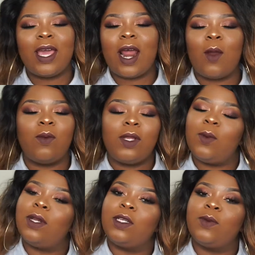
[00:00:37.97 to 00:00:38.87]
and I really
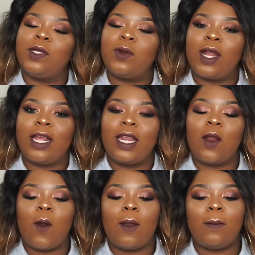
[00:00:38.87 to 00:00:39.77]
wanted to recreate
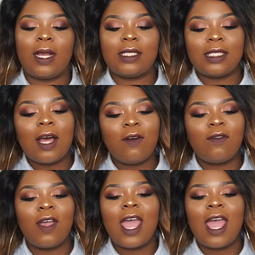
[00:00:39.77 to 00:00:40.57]
it on myself